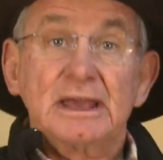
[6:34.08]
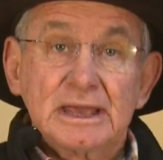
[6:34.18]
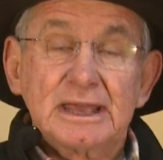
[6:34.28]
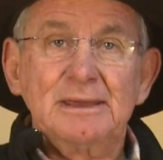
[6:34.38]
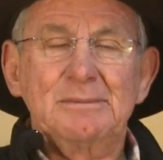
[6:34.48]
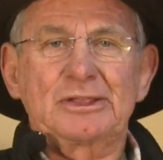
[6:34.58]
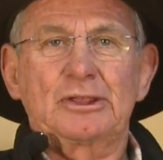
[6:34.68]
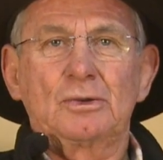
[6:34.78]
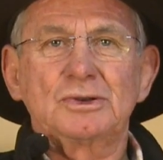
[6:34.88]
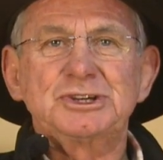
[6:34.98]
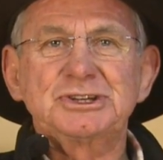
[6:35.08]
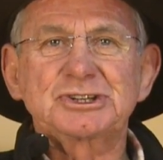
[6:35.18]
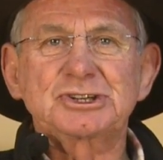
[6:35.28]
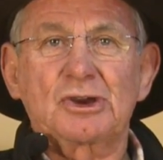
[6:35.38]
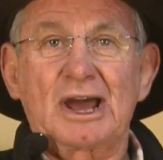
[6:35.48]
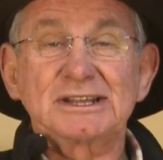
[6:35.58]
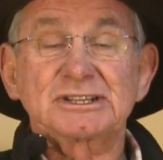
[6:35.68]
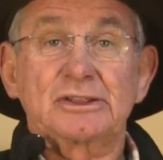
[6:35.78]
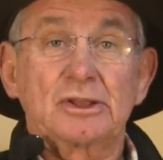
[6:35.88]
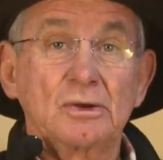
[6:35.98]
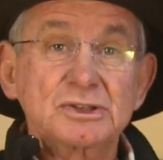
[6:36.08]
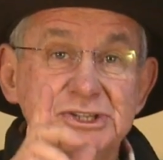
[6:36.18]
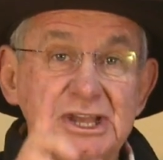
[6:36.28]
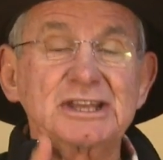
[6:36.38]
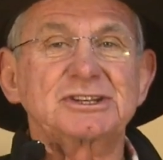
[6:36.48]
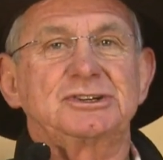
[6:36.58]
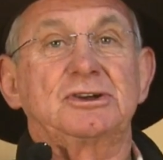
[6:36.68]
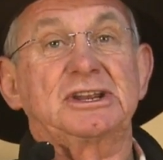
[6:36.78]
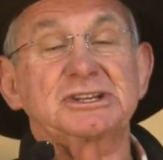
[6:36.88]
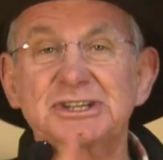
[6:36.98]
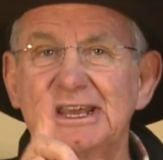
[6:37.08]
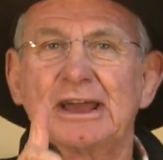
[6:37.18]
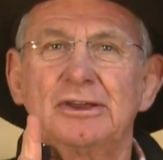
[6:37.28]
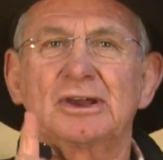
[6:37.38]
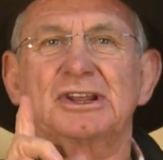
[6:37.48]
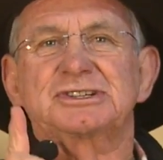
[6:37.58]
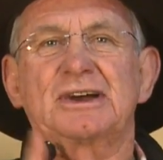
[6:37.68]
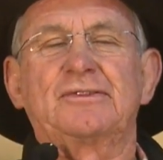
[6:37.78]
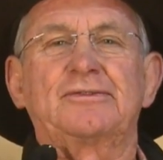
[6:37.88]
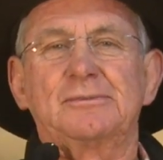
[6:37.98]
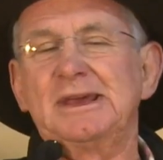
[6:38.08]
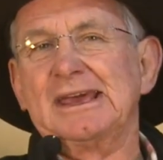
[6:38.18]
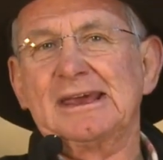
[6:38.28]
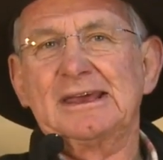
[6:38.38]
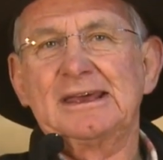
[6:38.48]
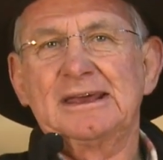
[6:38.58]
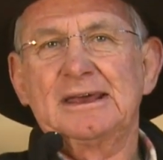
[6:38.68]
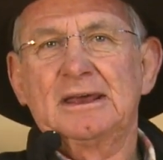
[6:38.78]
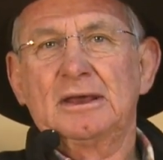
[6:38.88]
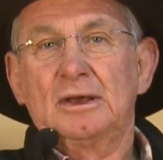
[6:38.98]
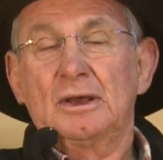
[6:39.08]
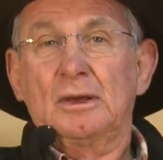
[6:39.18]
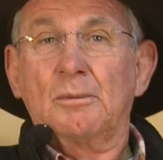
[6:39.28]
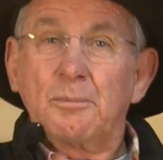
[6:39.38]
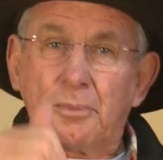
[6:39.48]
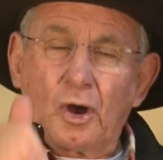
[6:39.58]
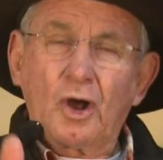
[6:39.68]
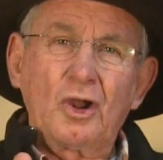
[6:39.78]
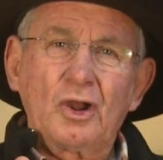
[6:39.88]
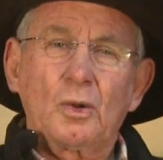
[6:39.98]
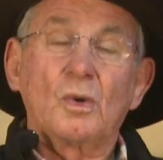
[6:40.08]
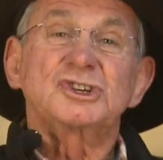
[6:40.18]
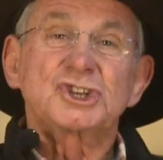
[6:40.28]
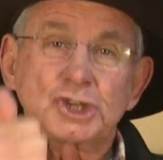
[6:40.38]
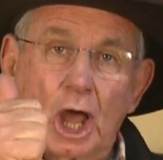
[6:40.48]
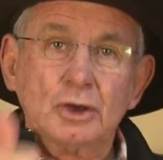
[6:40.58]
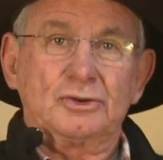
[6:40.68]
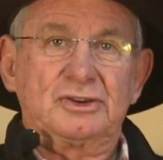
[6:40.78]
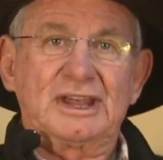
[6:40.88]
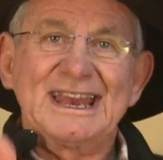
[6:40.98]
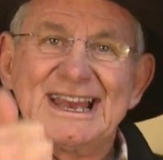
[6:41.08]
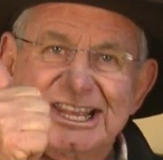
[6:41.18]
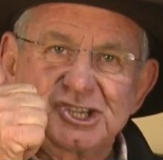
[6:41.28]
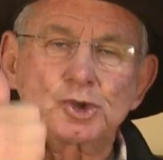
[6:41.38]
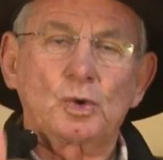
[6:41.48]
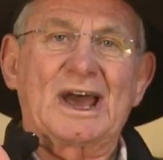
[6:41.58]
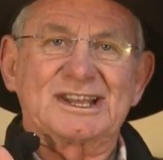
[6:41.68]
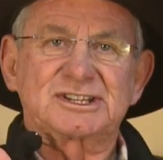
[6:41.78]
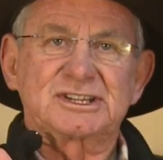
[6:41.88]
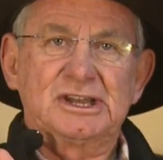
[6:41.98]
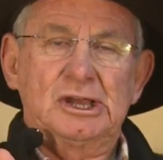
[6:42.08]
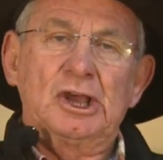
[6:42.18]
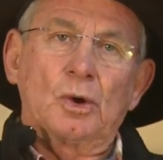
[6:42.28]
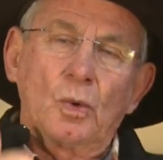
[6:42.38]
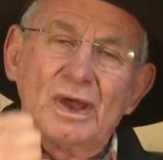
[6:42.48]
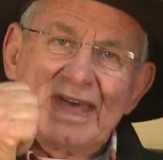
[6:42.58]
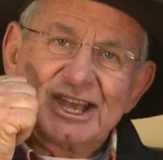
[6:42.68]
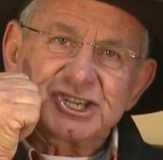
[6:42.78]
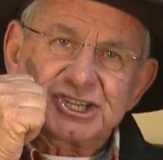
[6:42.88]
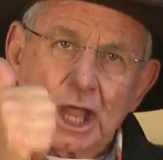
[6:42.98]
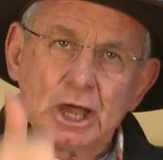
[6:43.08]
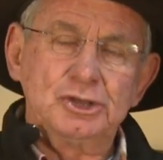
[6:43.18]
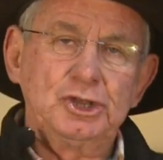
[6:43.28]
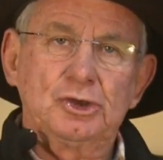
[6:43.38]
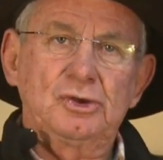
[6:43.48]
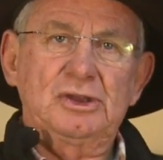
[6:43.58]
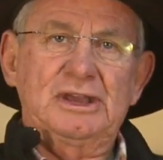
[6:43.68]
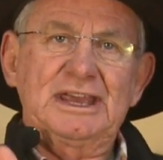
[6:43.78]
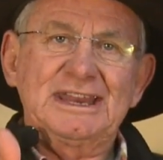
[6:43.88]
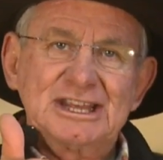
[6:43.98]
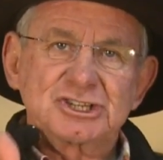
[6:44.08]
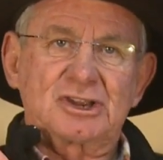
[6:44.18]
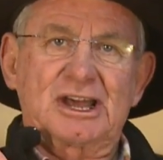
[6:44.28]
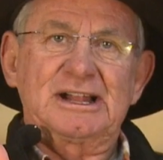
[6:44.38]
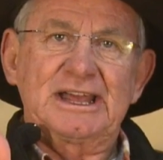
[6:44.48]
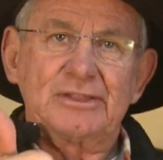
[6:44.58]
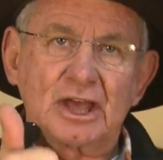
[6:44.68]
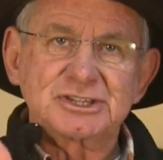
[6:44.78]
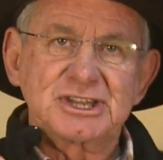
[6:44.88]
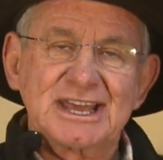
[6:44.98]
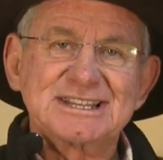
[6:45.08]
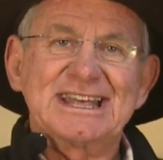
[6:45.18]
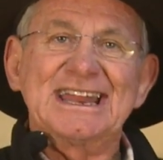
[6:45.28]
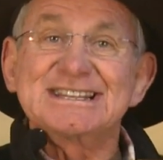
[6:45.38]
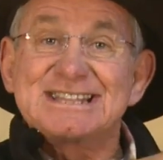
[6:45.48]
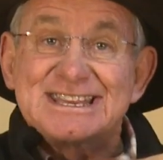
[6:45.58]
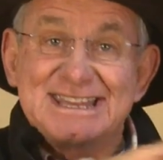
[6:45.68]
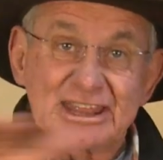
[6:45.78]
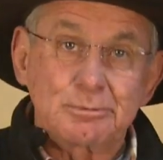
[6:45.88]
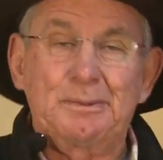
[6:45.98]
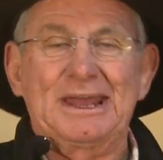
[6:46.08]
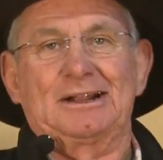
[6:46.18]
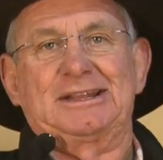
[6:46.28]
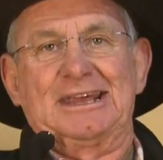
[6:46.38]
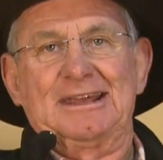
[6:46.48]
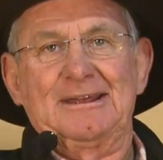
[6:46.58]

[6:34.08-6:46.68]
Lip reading: He met the Lord Jesus Christ, and the Lord says, you're going to see how you're going to suffer for me. Paul was stoned at least twice. When they stone you in Israel in those days, that is the death penalty.